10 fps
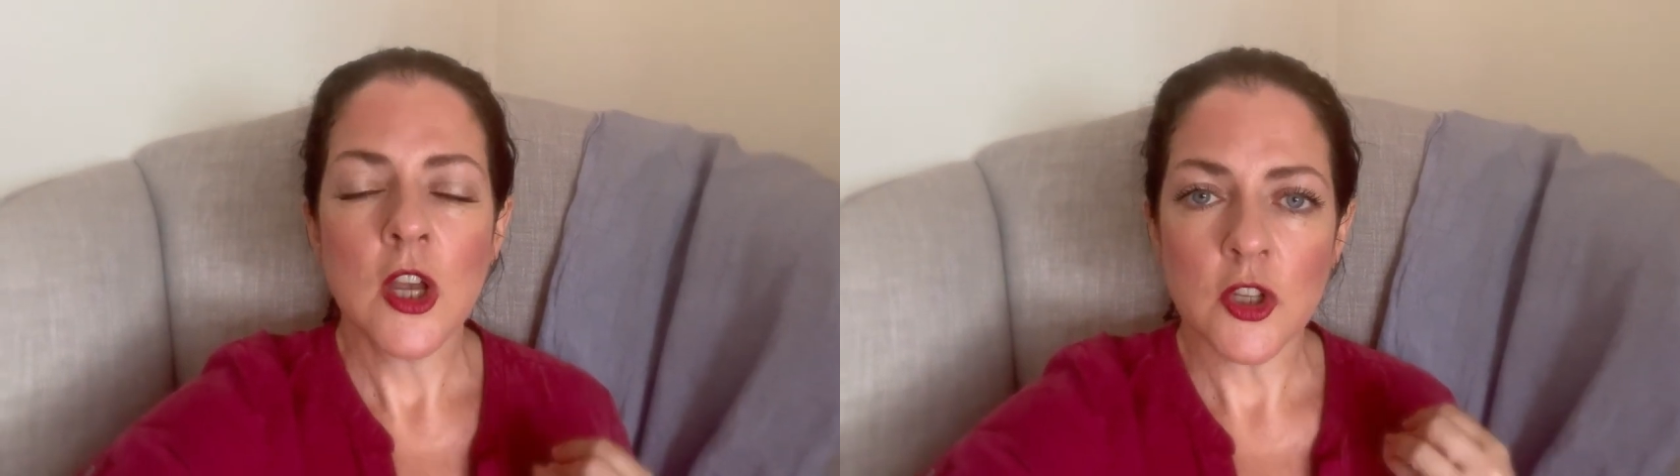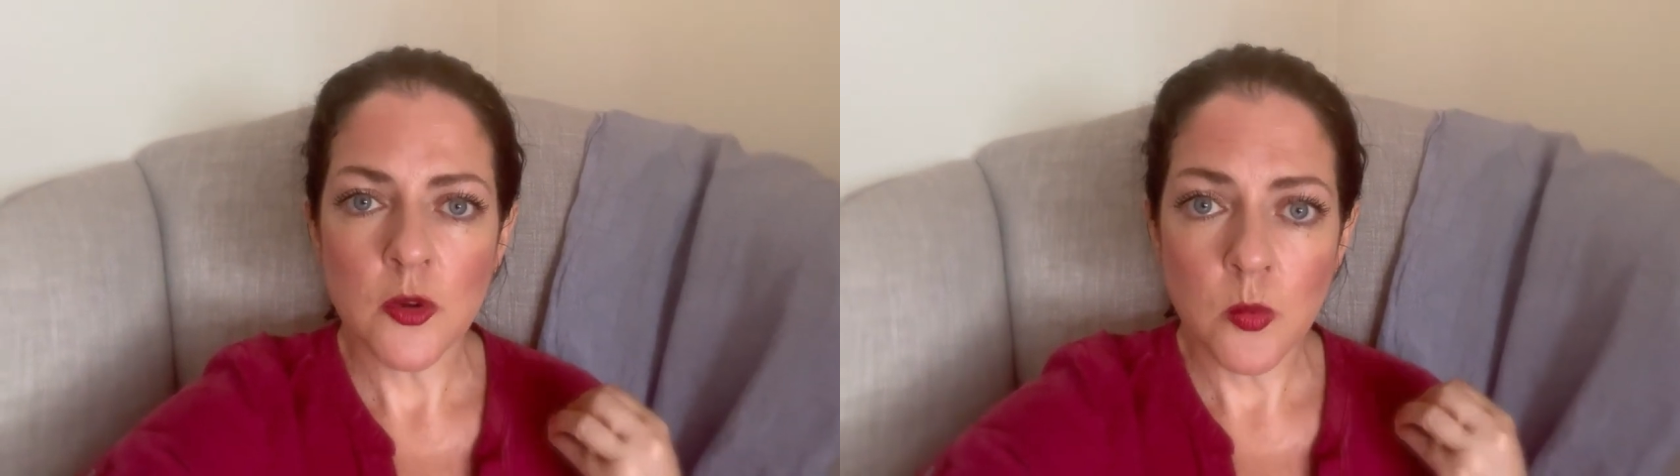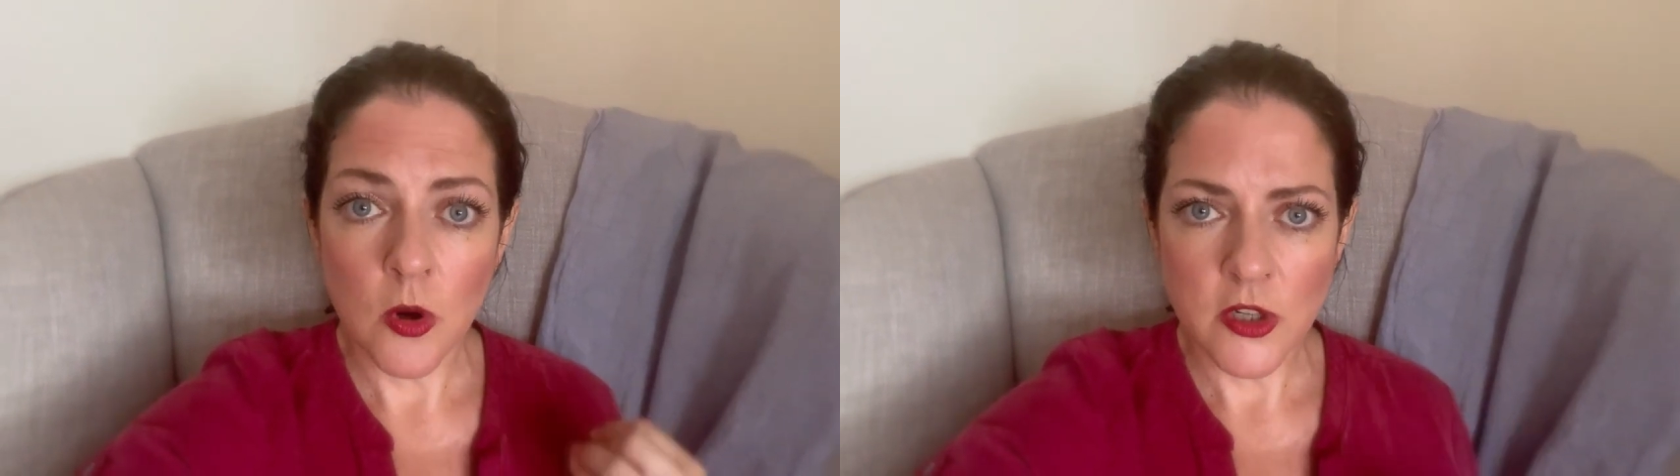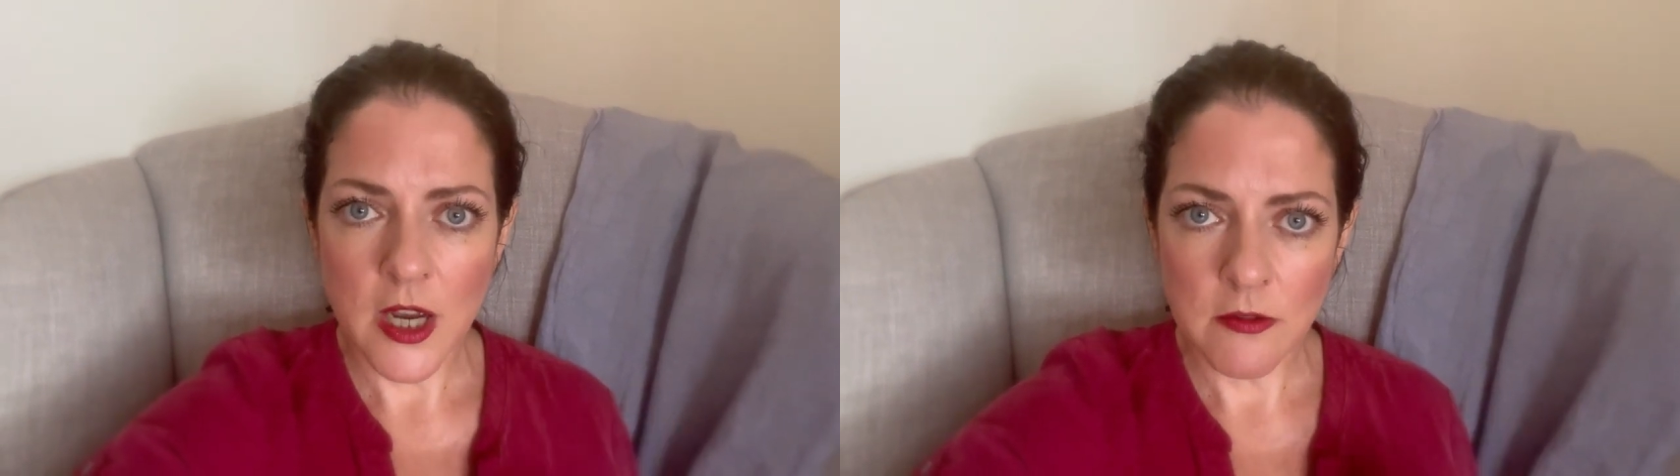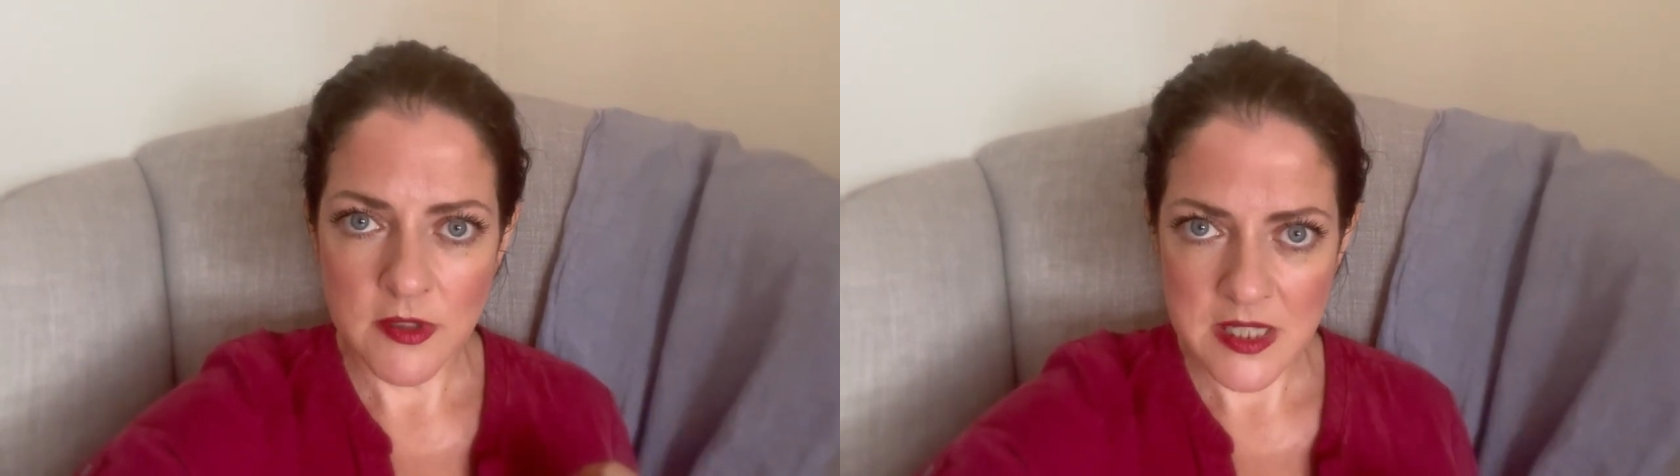you want
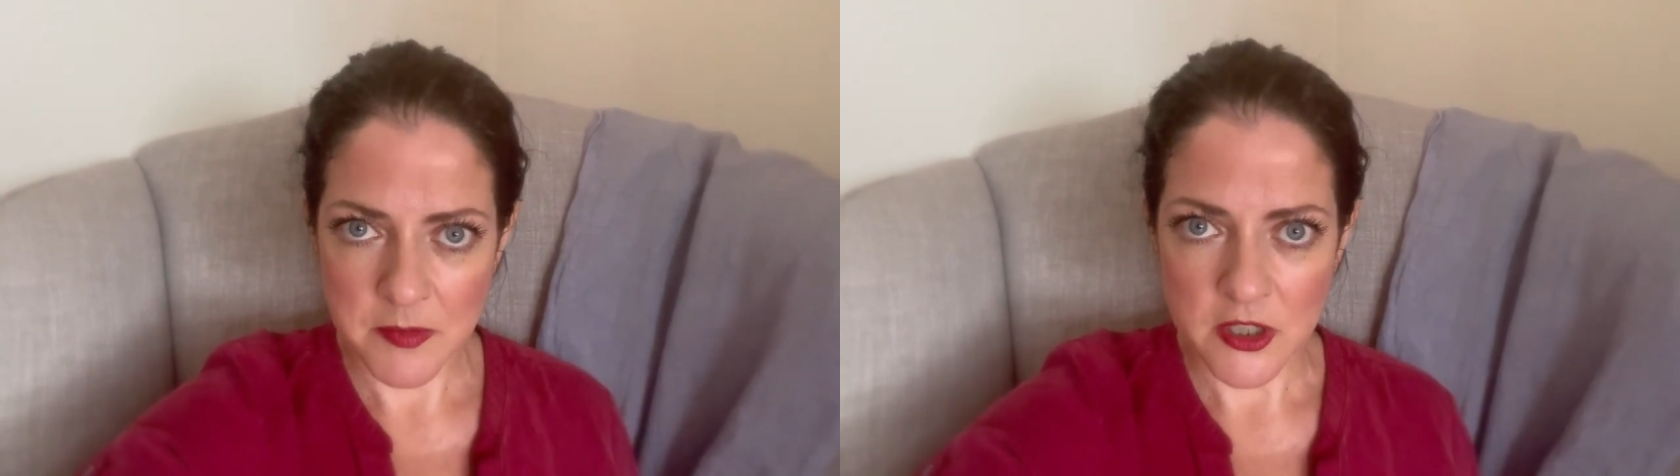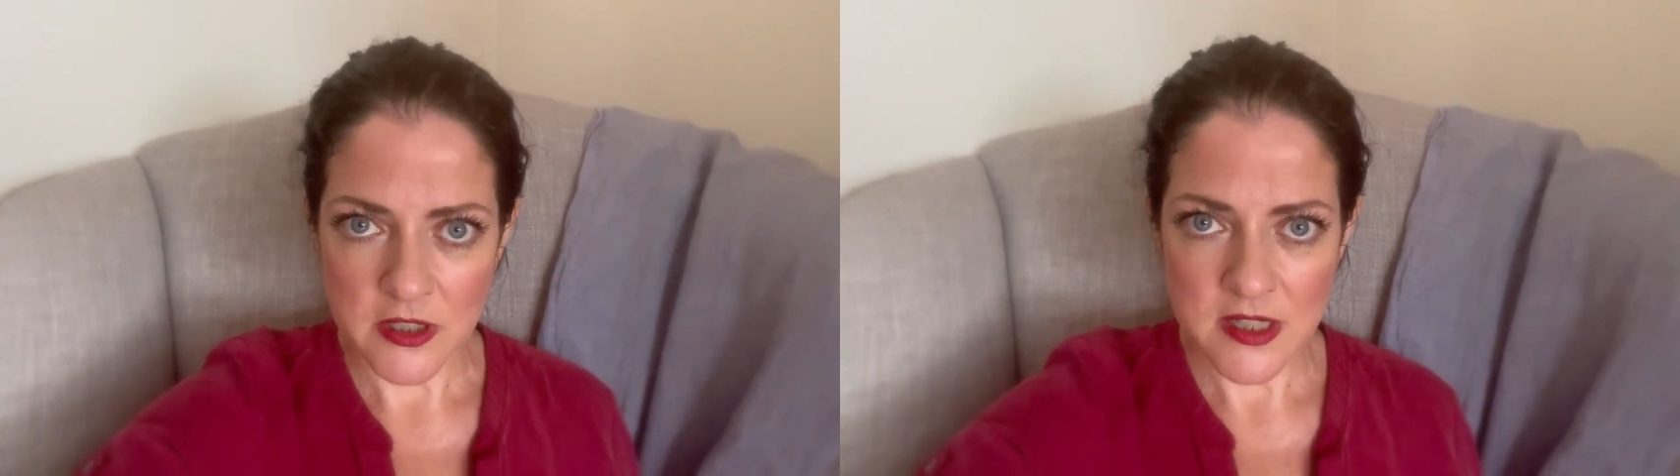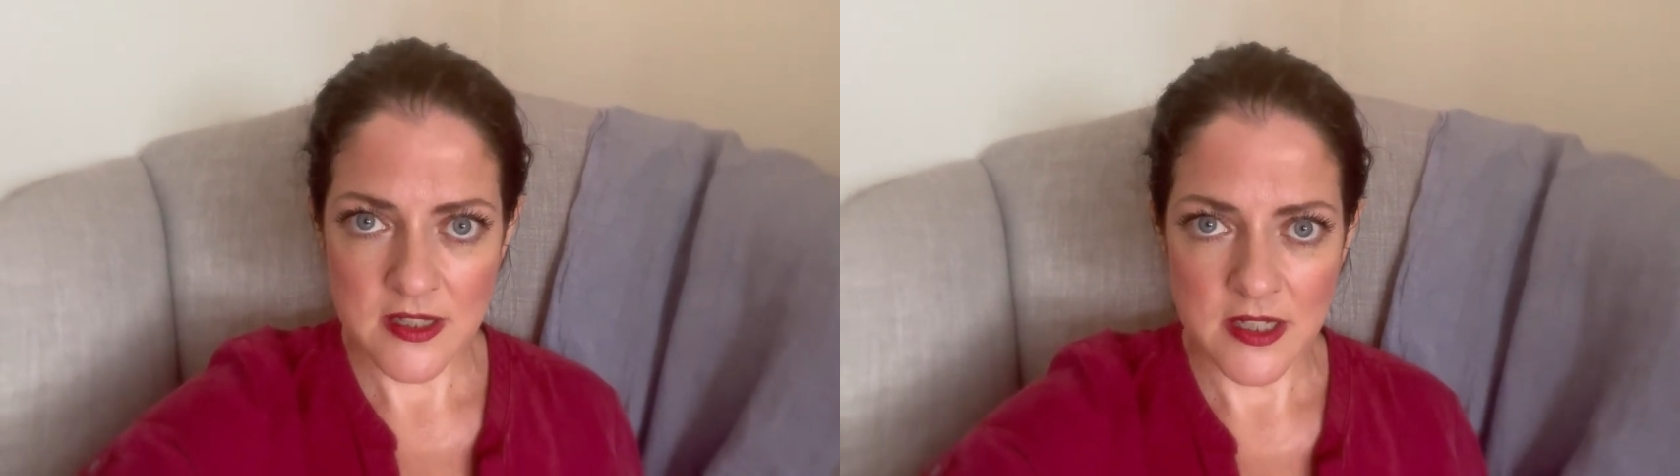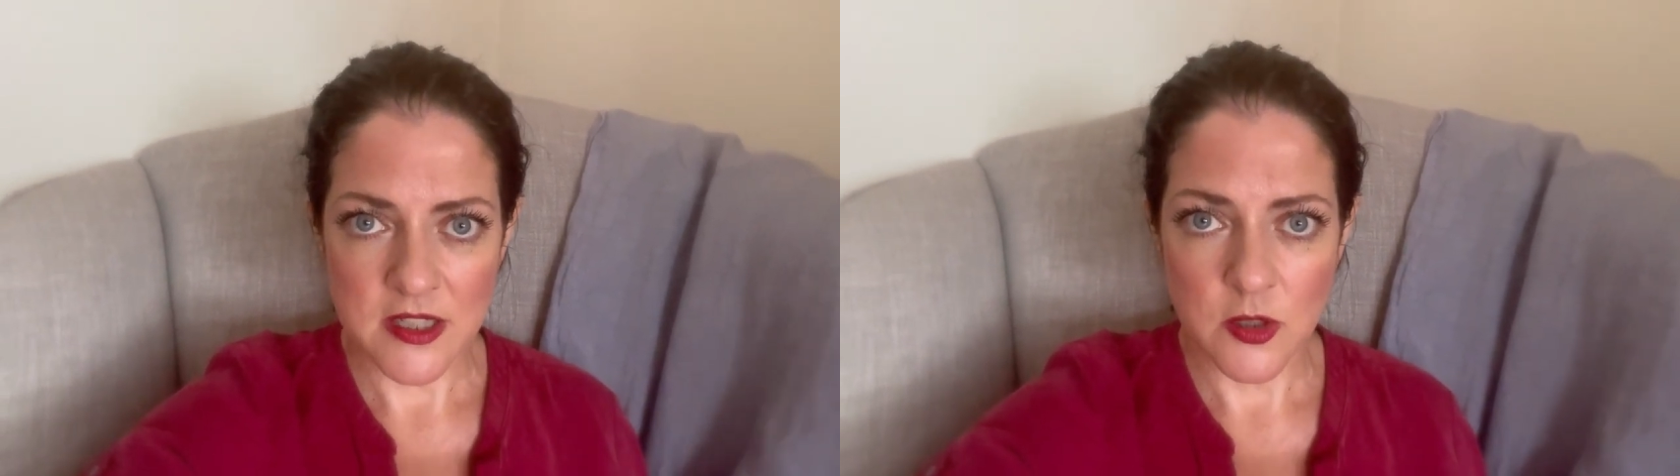a response as